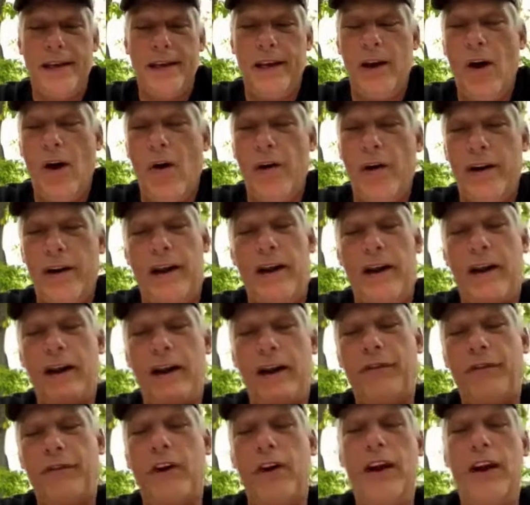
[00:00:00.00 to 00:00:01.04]
And
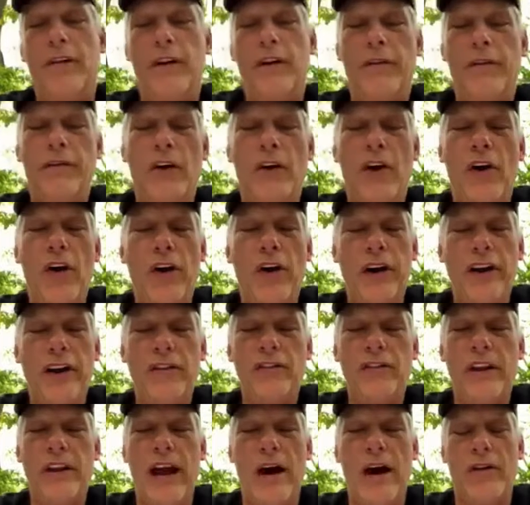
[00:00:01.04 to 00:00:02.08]
if the herd
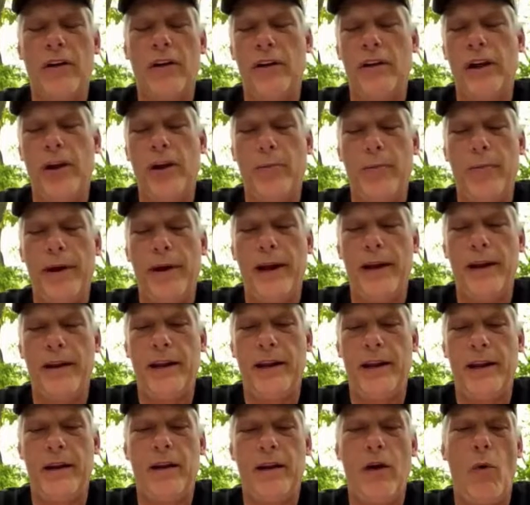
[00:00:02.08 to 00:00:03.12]
is down a little bit,
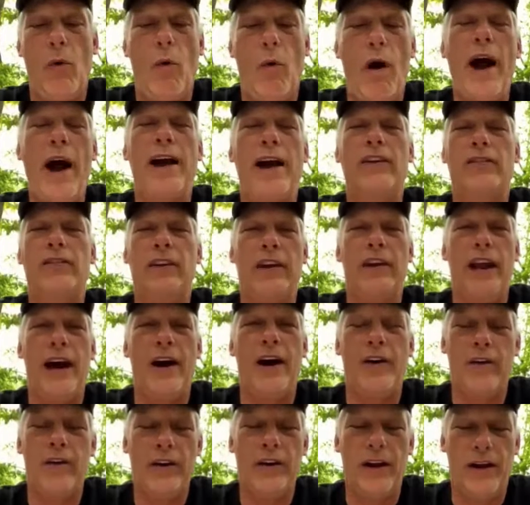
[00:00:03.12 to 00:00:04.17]
why is it
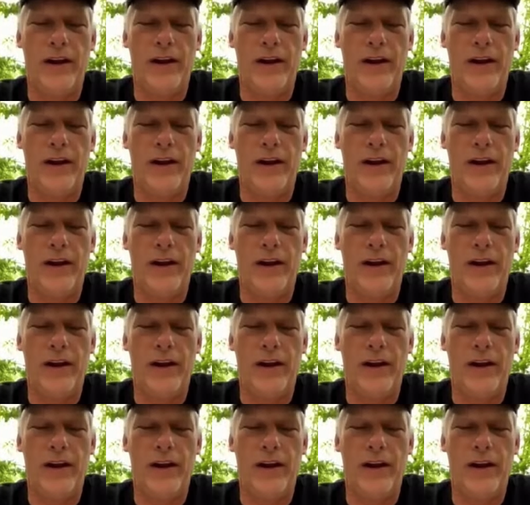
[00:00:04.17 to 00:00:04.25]
down?